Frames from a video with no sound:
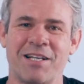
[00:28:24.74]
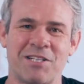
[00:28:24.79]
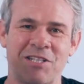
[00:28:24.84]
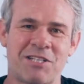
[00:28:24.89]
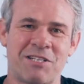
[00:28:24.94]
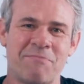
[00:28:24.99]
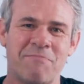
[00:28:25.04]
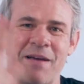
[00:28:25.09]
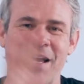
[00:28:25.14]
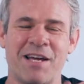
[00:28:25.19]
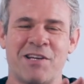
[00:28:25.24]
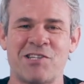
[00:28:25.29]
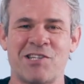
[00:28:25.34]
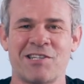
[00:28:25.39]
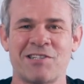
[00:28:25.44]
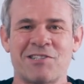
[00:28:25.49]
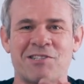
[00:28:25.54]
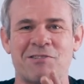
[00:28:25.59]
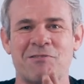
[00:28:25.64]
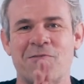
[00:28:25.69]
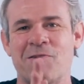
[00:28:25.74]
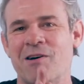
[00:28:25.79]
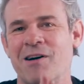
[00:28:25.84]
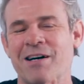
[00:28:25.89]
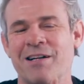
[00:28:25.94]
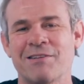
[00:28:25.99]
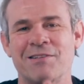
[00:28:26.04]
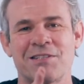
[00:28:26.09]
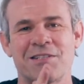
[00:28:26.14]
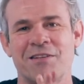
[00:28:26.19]
that smashing
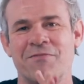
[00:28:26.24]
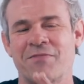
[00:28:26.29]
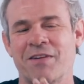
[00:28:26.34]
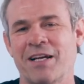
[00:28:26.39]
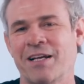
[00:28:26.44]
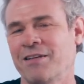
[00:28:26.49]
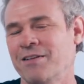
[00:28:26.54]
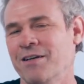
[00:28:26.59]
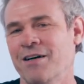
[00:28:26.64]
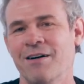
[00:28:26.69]
squad or something.